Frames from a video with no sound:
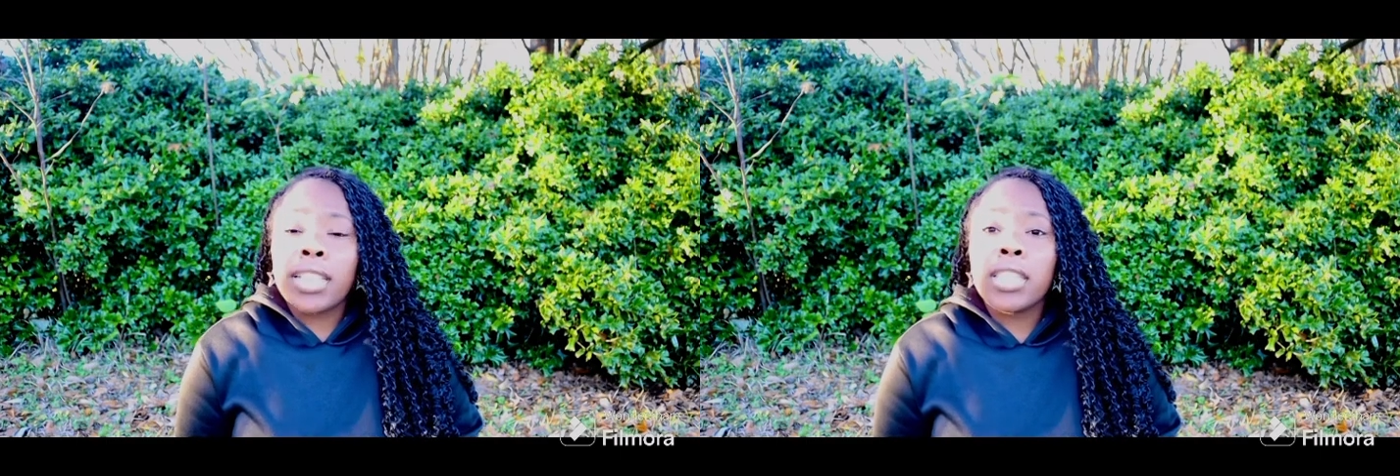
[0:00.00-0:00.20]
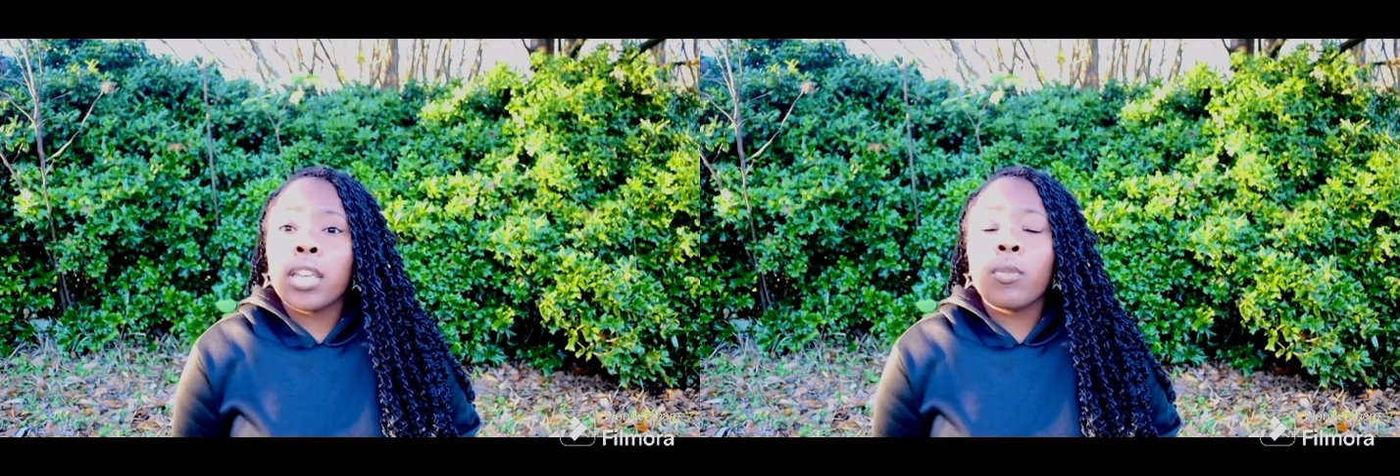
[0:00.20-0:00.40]

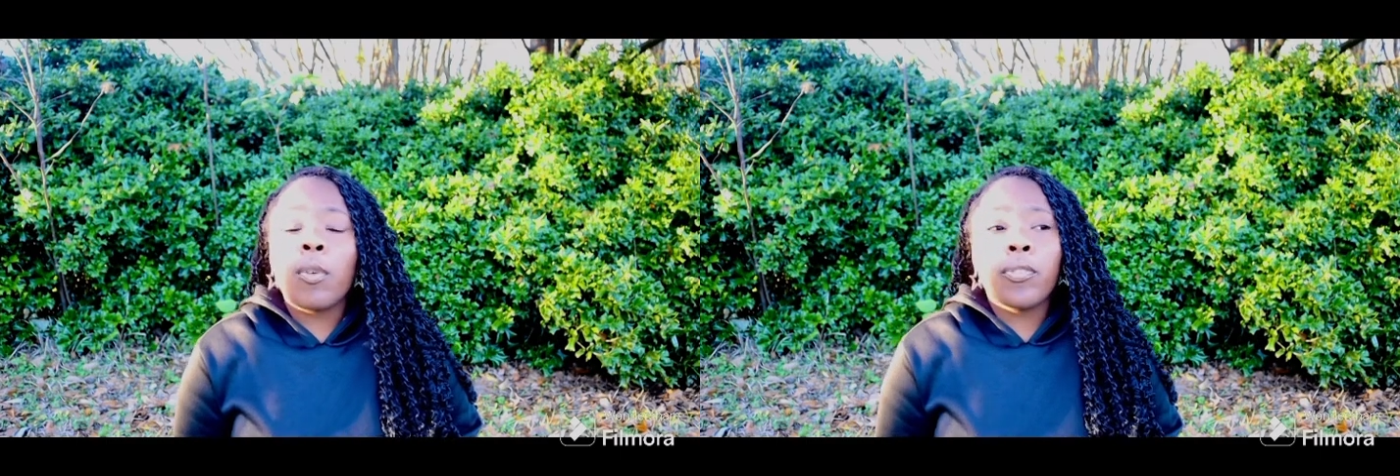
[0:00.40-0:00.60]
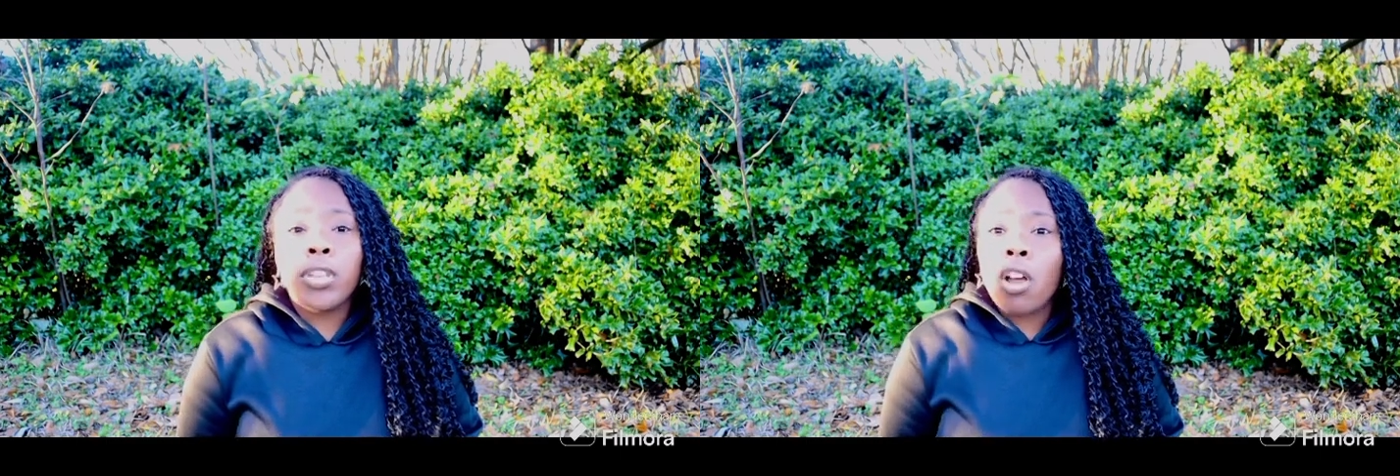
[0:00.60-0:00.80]
i said it
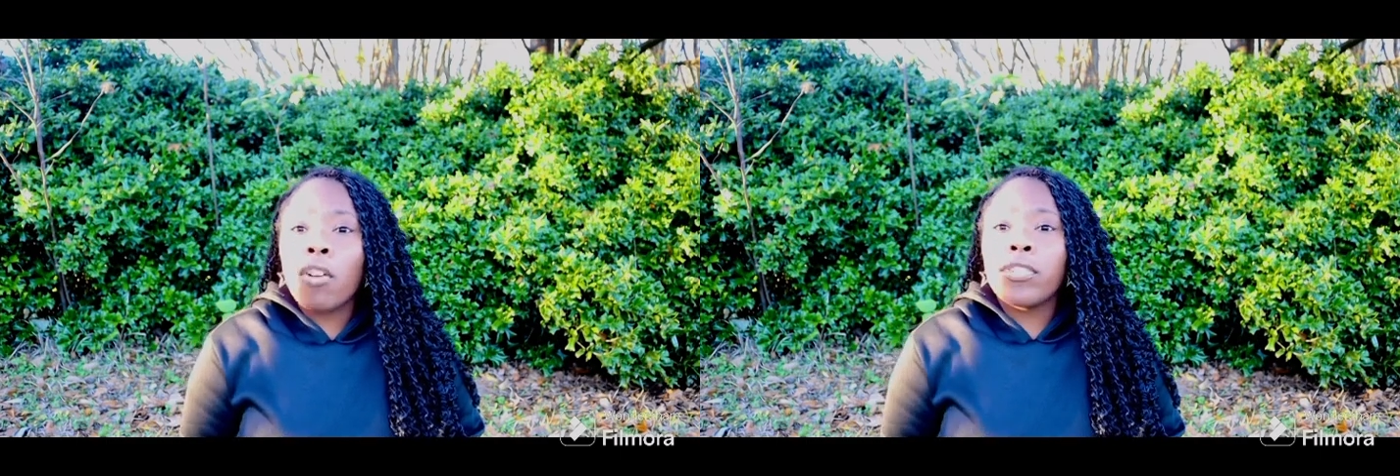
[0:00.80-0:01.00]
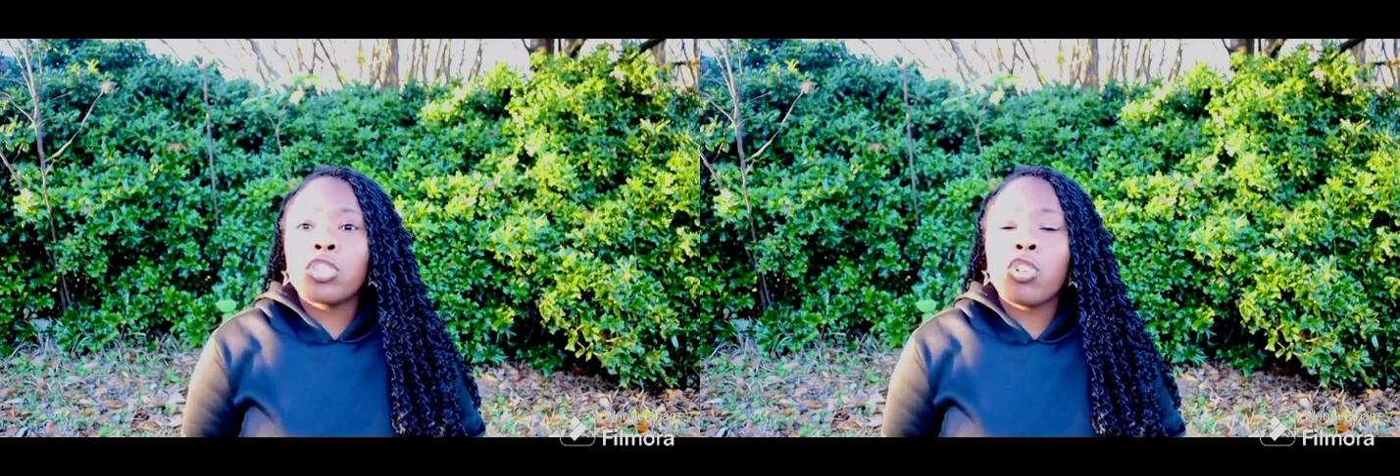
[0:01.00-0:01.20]
would feed
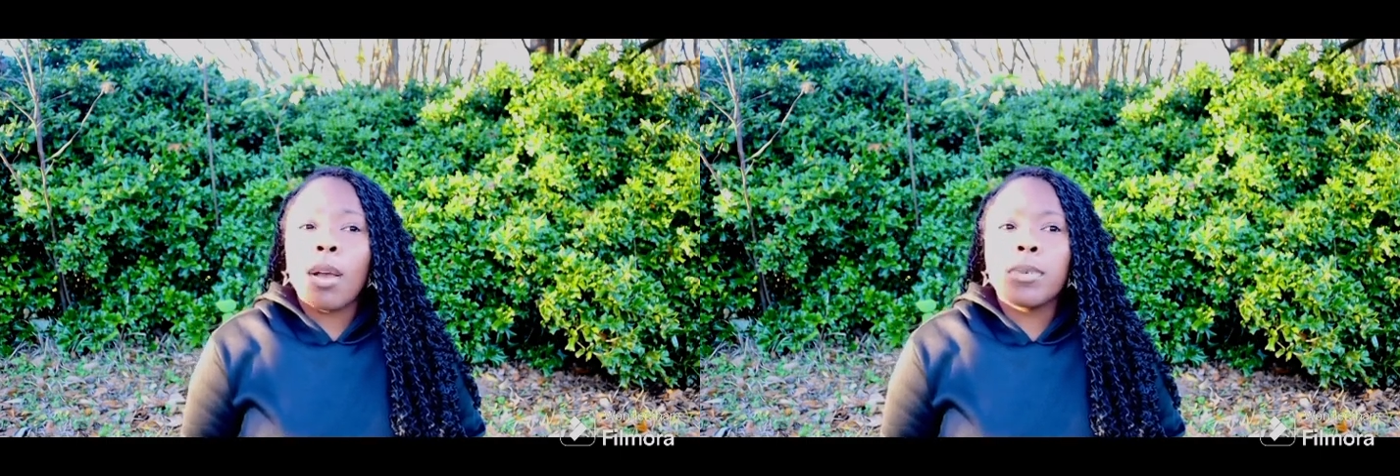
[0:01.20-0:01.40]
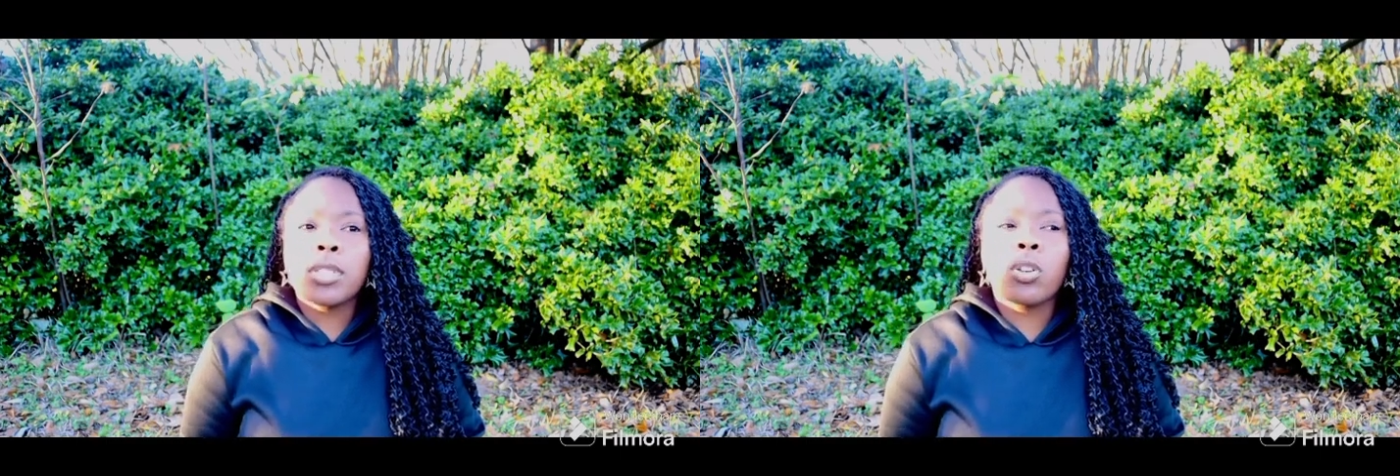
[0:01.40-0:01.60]
off its
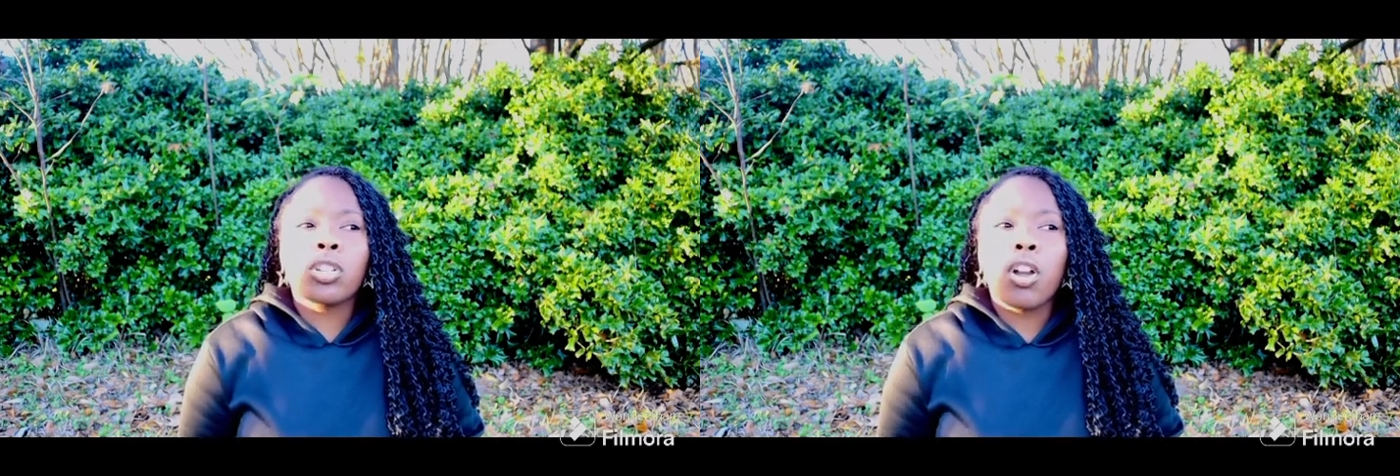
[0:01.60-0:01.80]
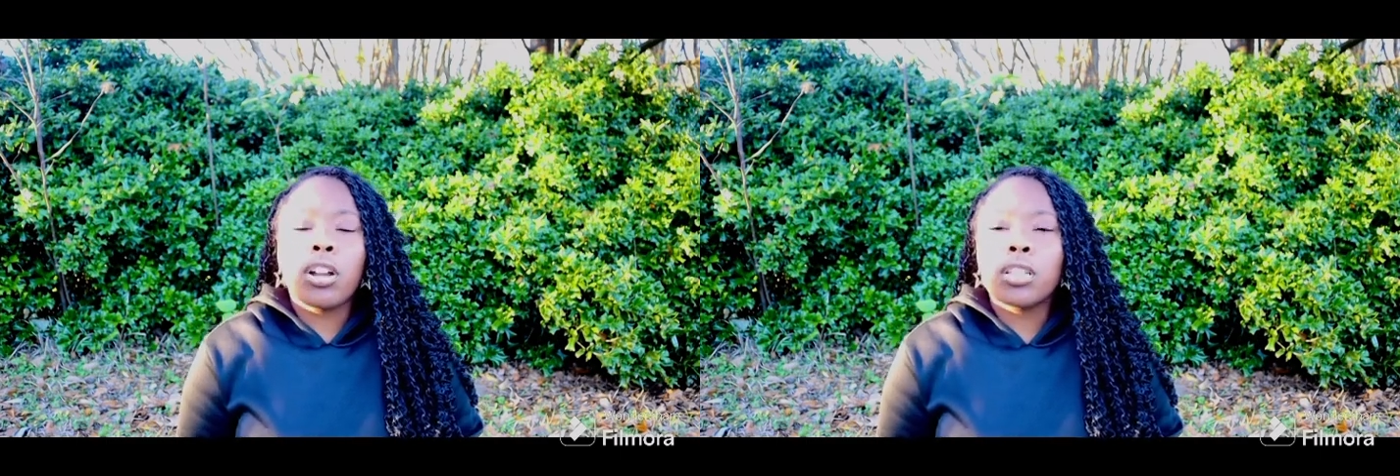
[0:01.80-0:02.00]
trauma so
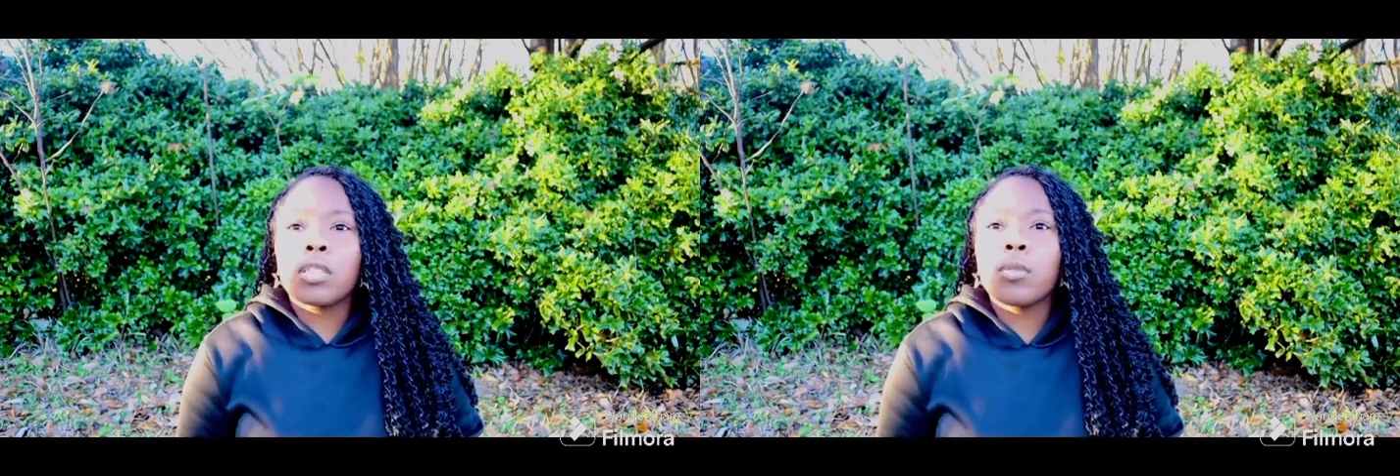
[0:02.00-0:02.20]
the darkness